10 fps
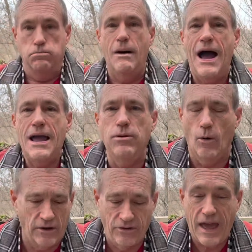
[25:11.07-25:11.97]
mind
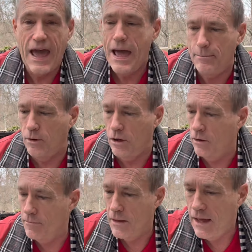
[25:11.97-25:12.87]
blowing? See,
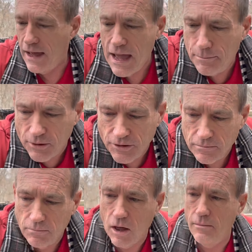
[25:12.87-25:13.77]
Apple, Apple
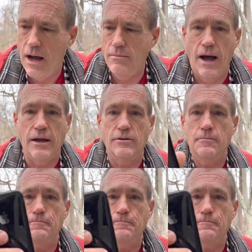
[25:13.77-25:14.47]
doesn't blow my mind.